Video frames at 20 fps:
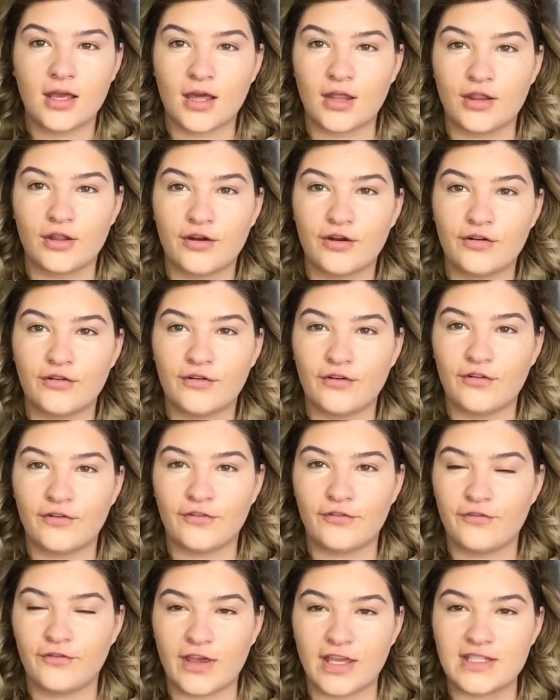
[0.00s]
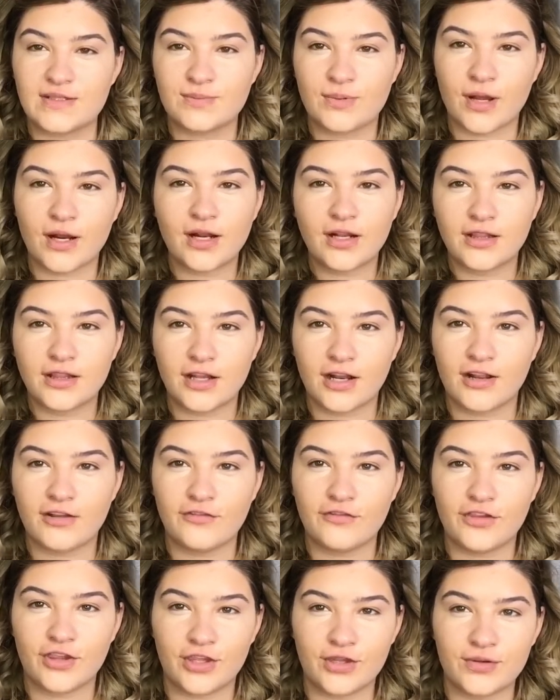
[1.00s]
other face product that
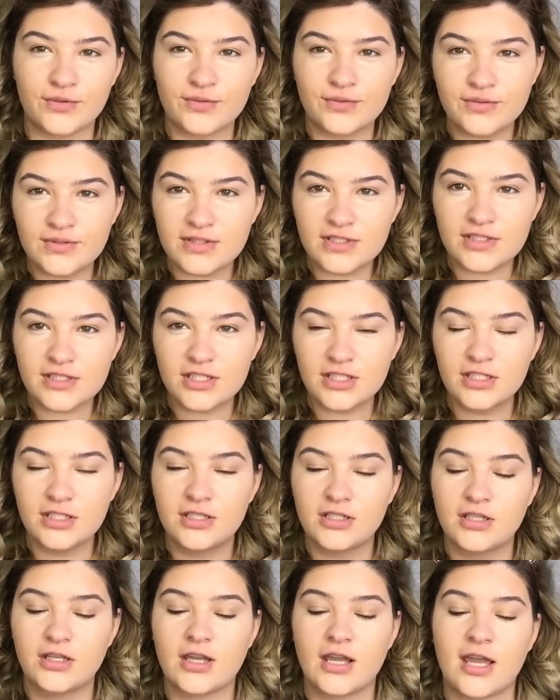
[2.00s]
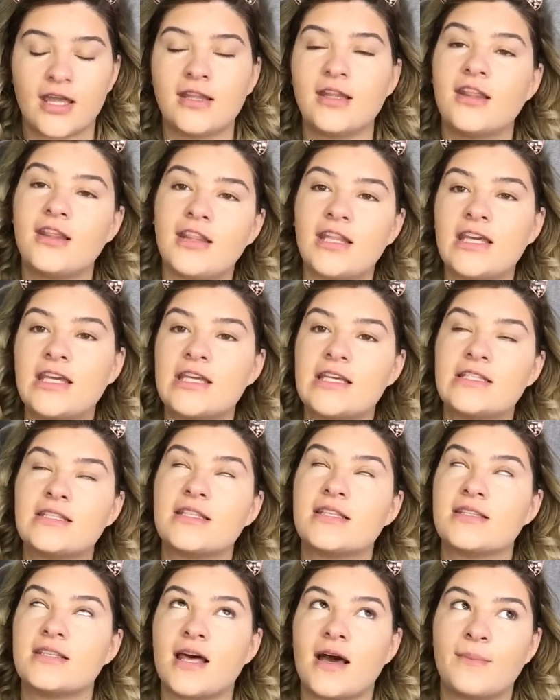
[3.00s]
I've used. And the thing
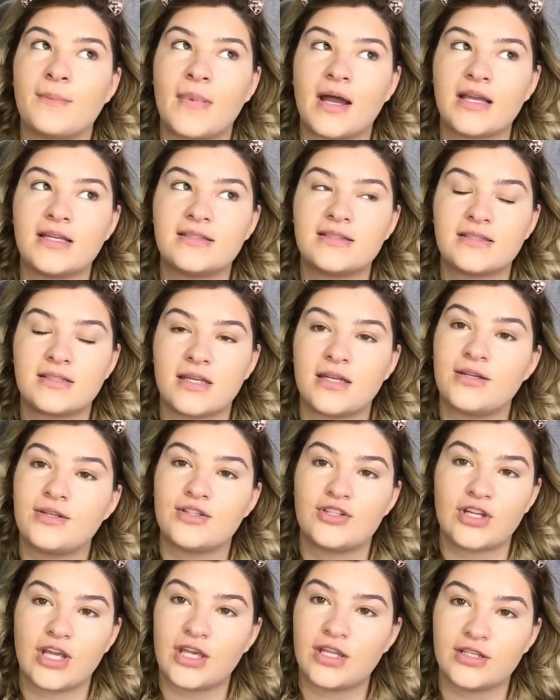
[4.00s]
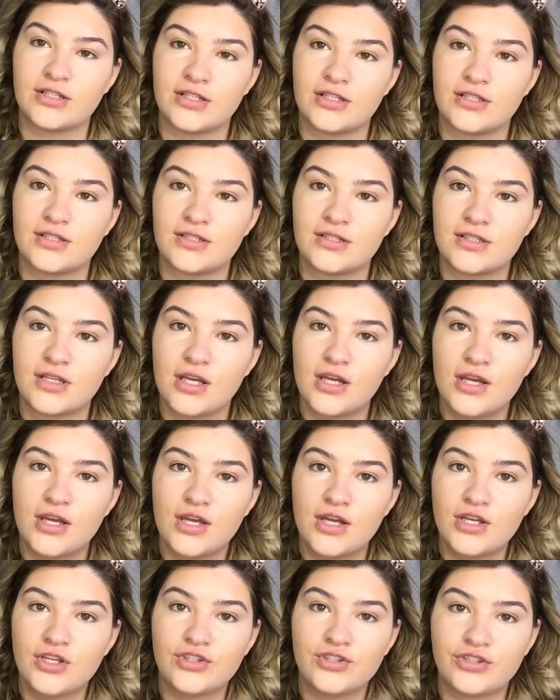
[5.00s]
is that my skin changes
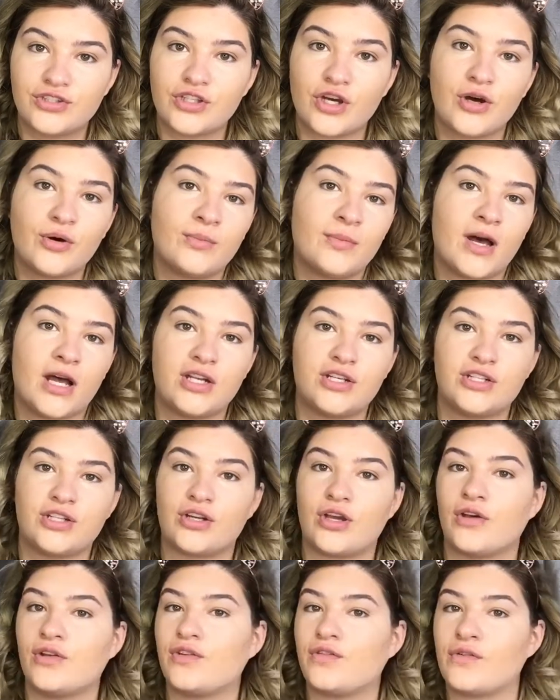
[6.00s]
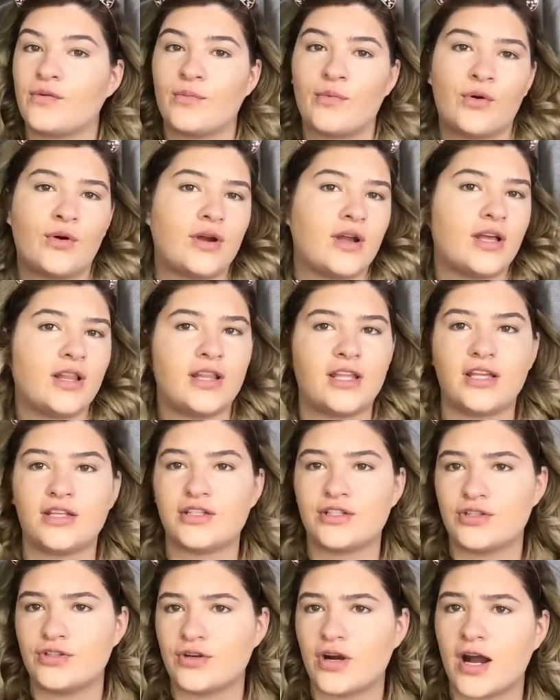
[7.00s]
so much. It goes from oily
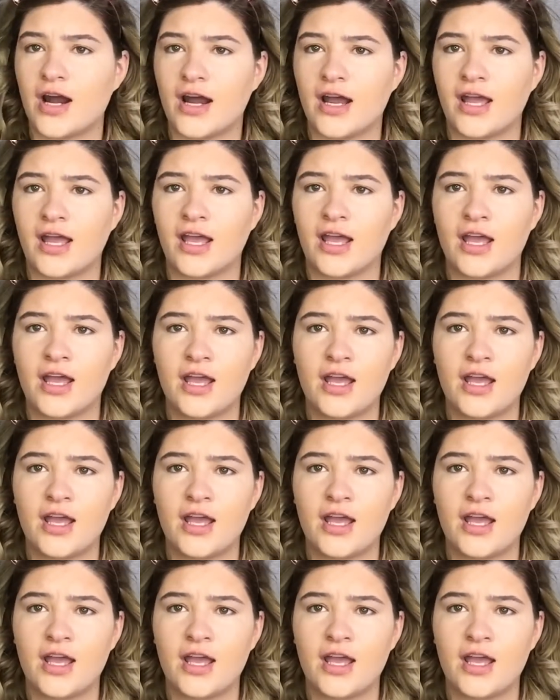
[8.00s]
to dry